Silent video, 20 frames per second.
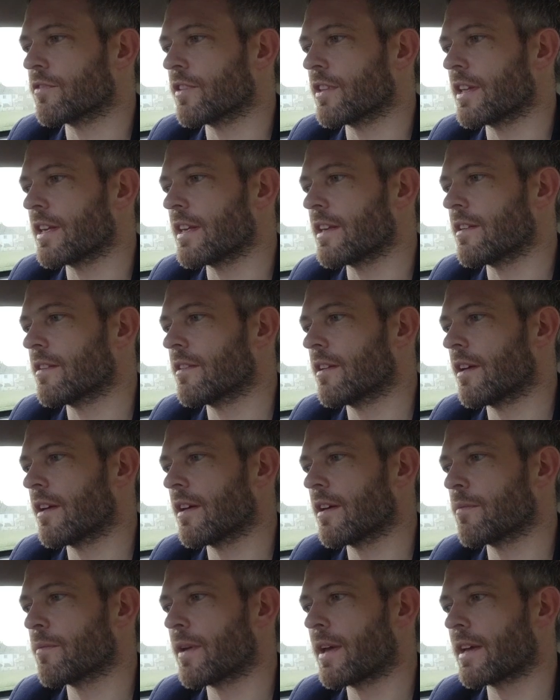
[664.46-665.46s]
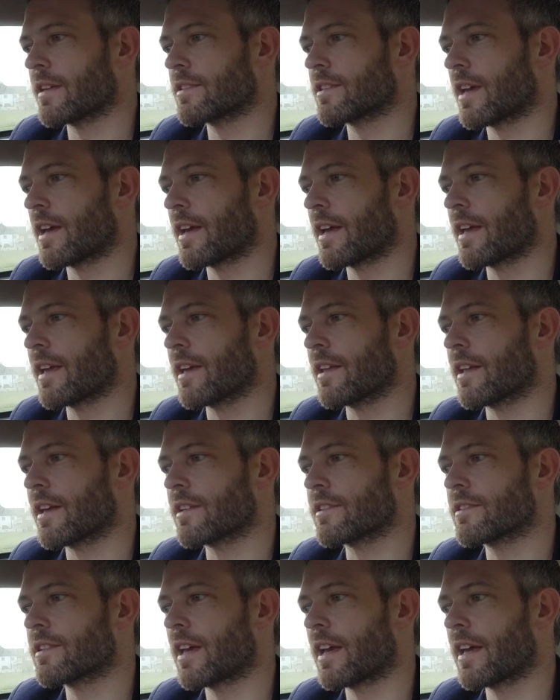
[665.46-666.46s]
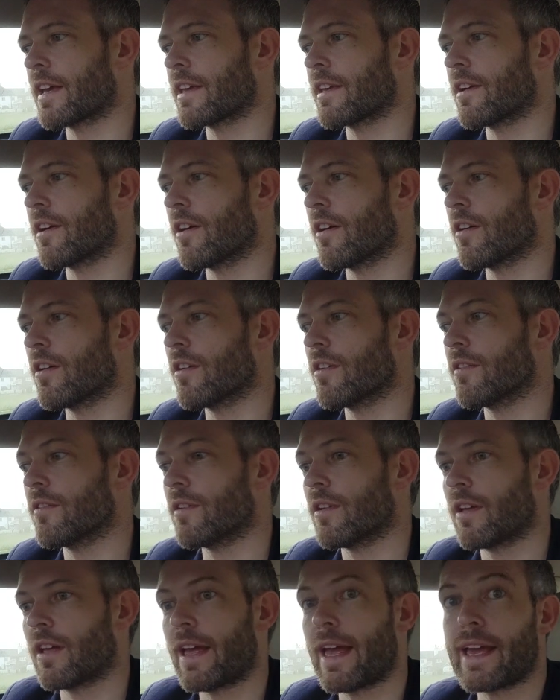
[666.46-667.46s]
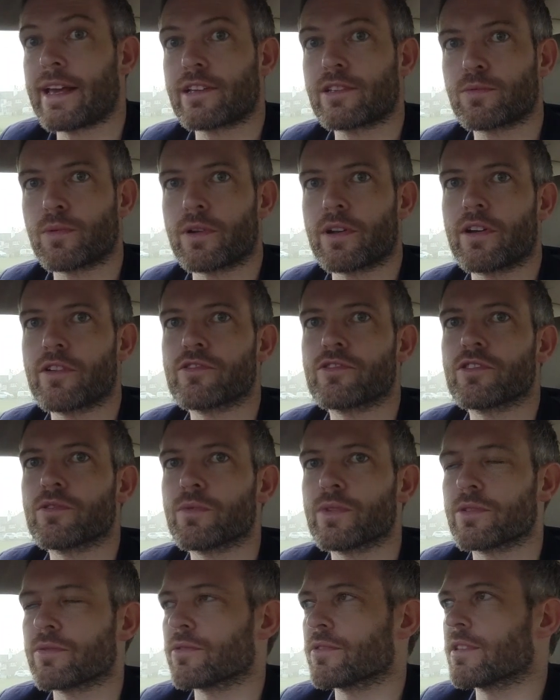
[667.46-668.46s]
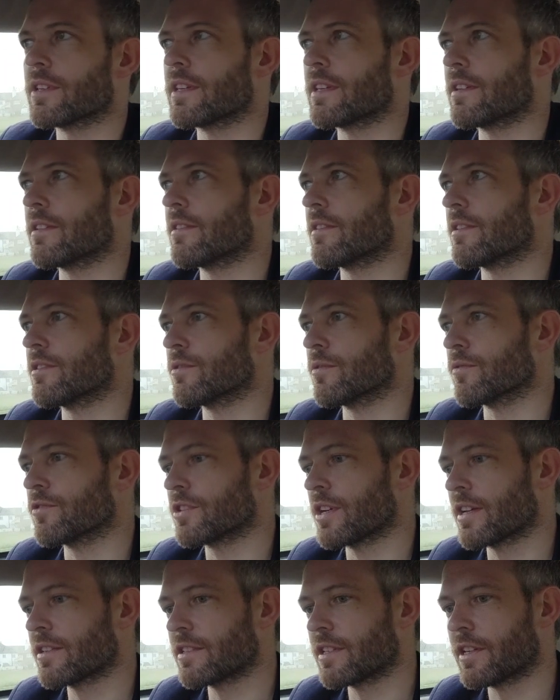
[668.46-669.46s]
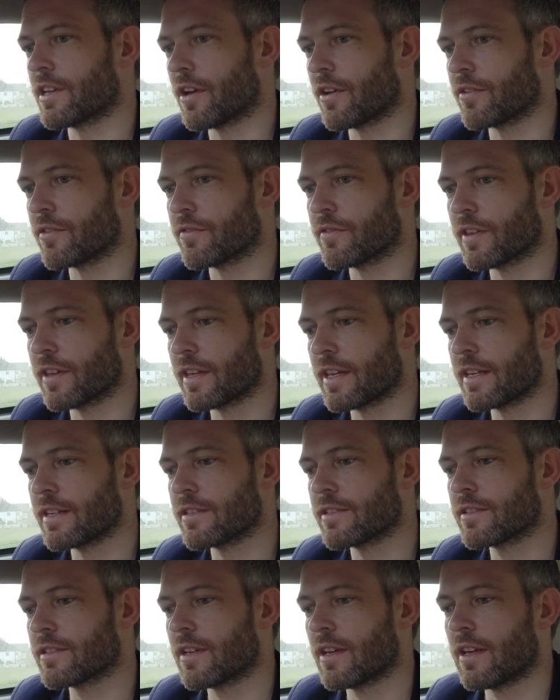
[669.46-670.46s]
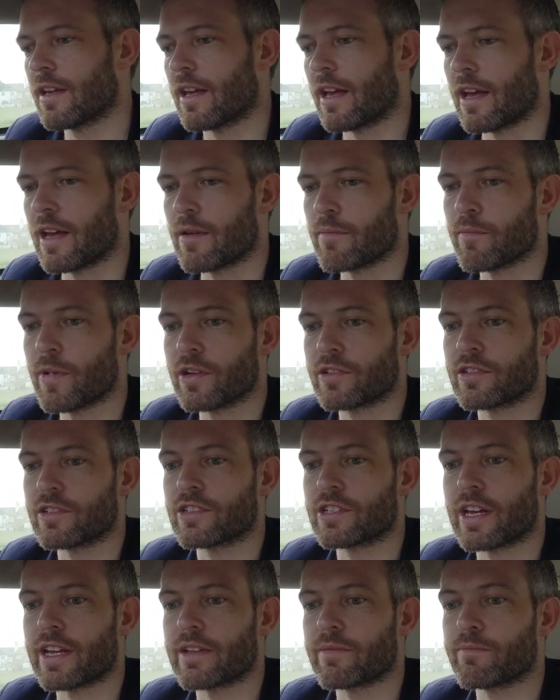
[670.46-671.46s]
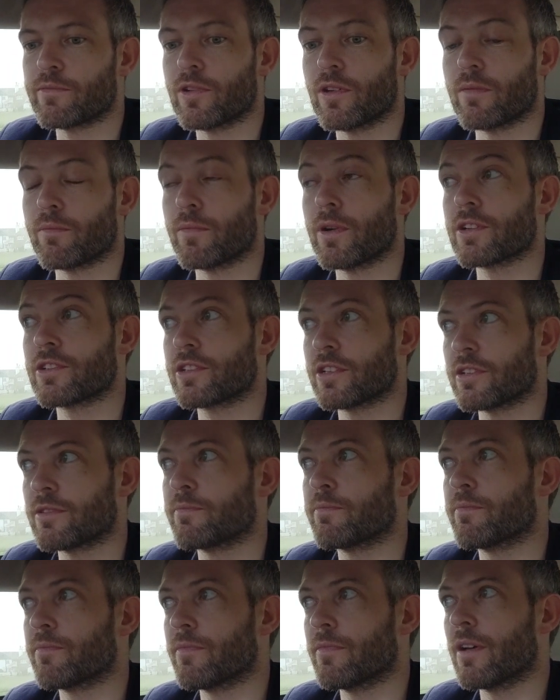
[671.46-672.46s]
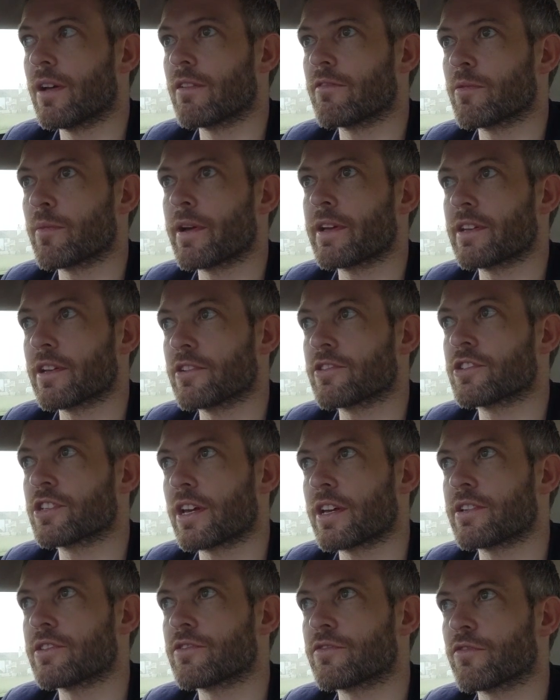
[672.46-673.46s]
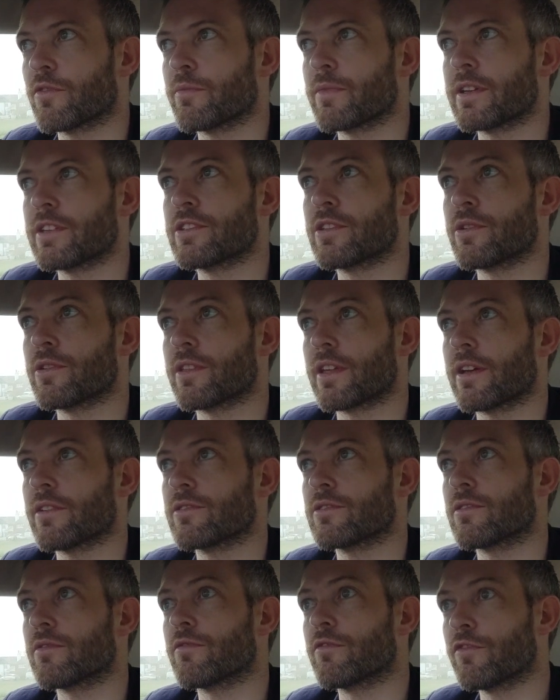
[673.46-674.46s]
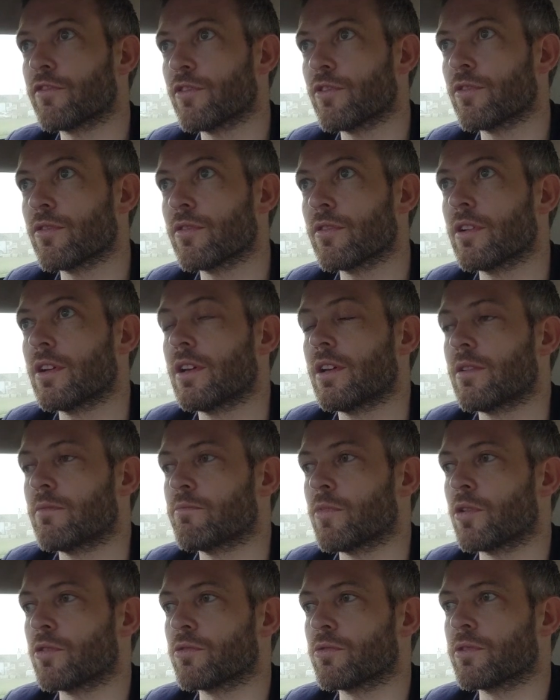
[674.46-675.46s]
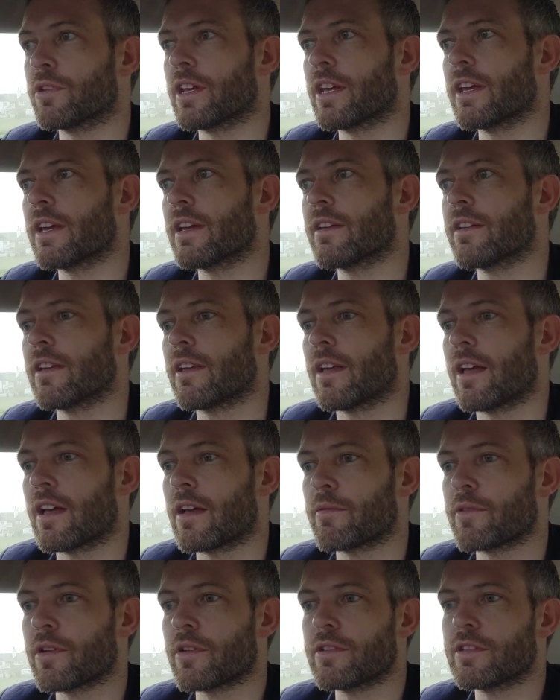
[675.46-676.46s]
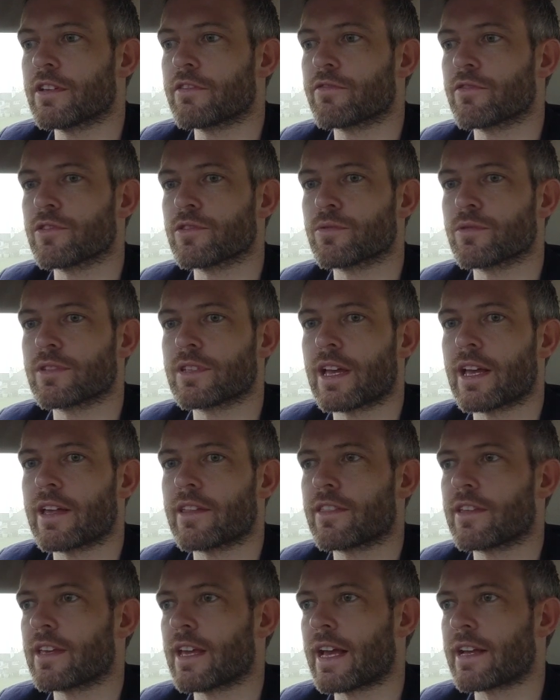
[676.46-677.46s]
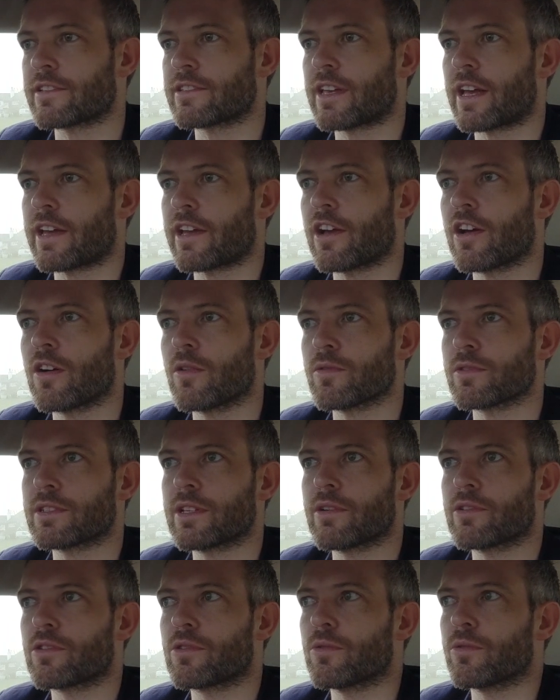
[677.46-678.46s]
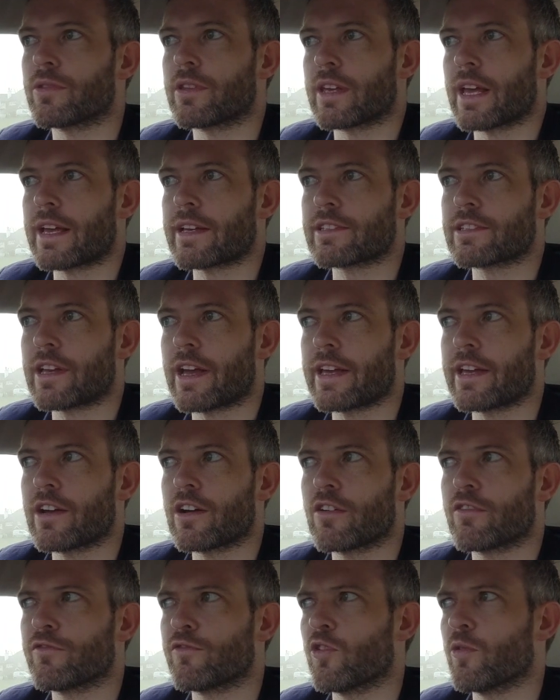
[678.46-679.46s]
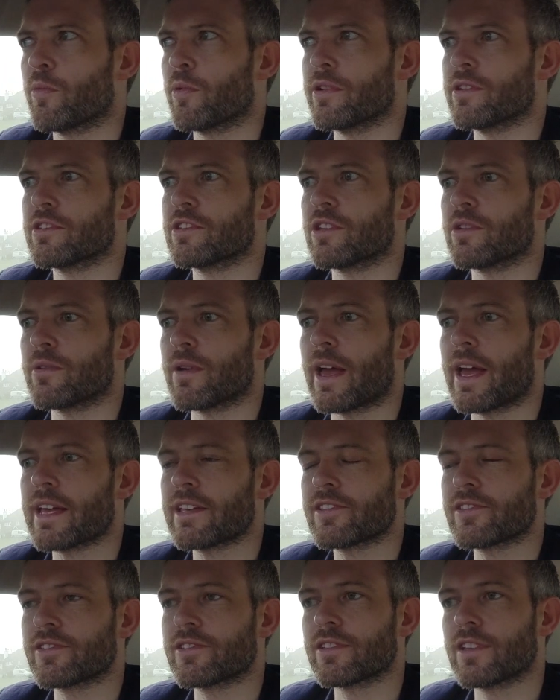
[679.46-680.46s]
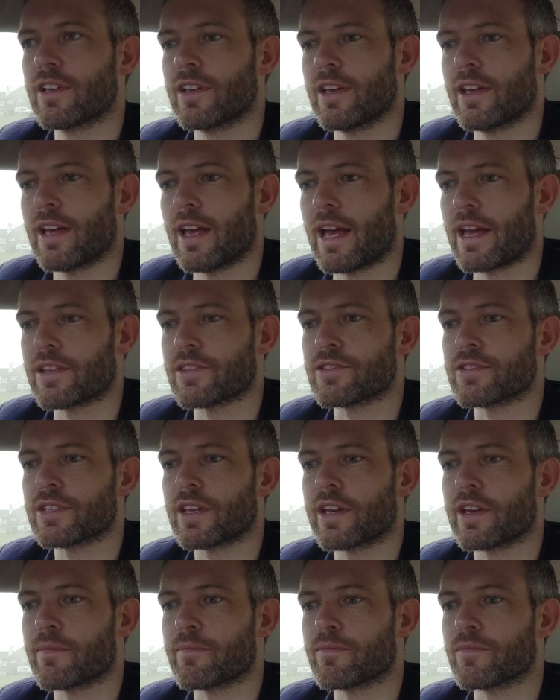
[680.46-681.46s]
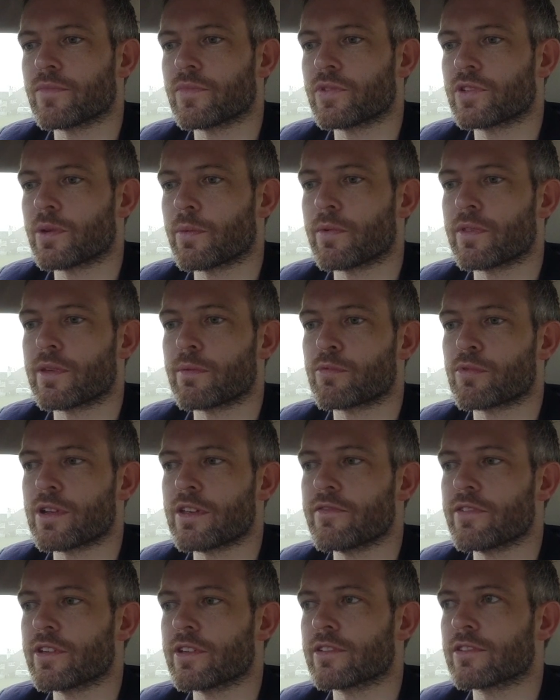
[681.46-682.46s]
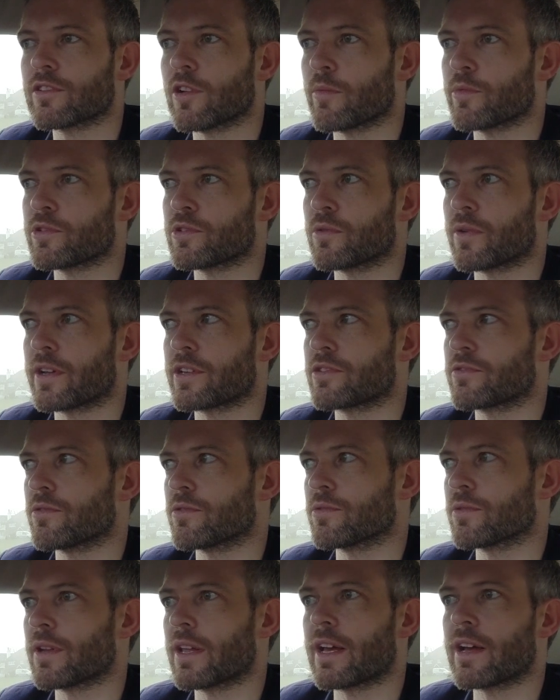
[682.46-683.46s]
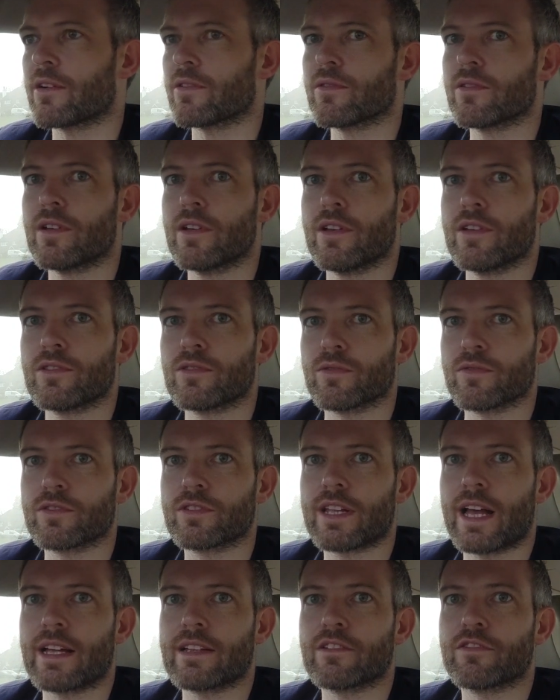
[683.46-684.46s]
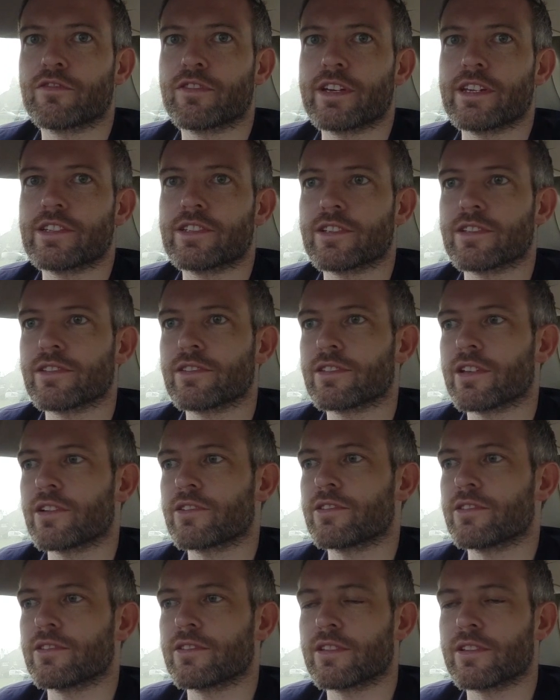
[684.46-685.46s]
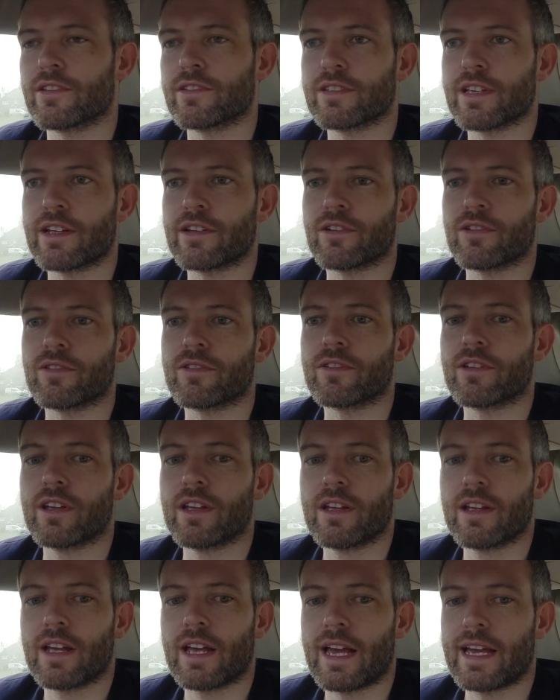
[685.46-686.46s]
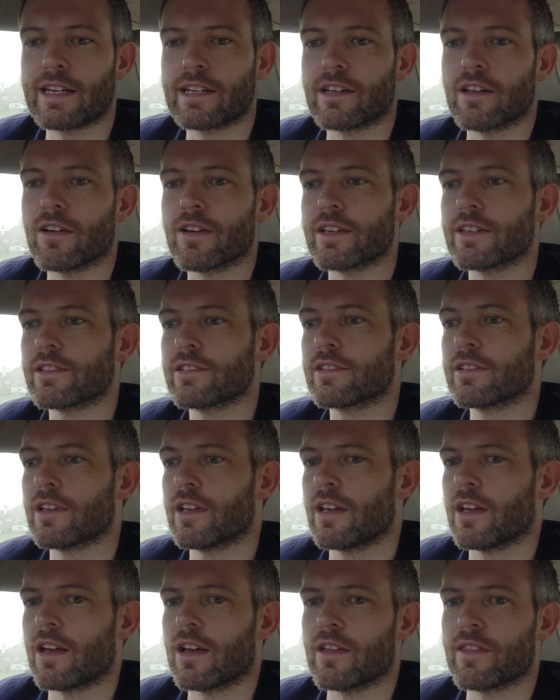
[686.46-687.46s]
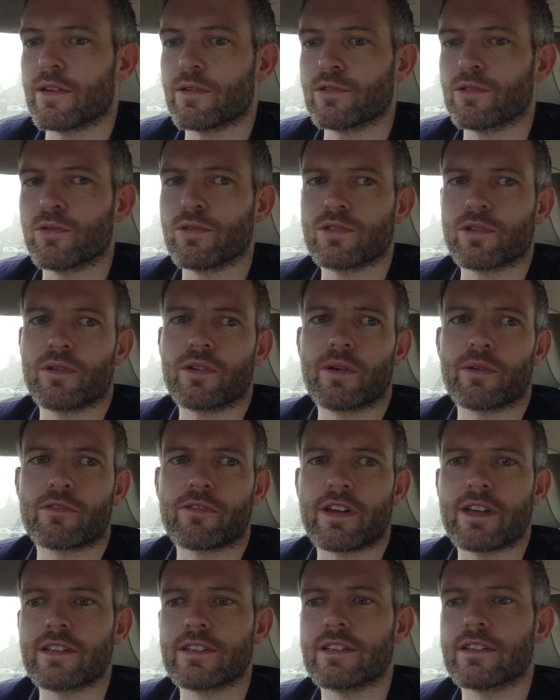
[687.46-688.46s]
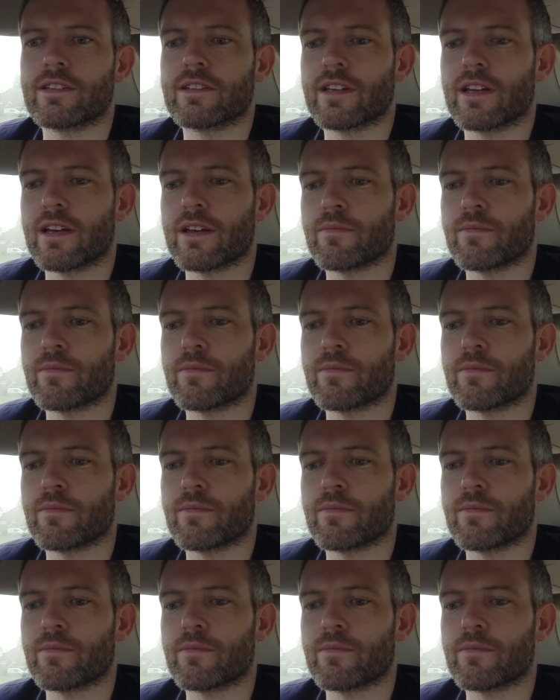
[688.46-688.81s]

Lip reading: for the XK8 and XKR X100, which was the sort of chassis code for these. Much had remained unchanged from the 2004 model year. The only difference was that the XKR was now called the XKR 4.2S, and some of the previous optional extras were now sort of standard features, such as the xenon headlights. There was also an upgraded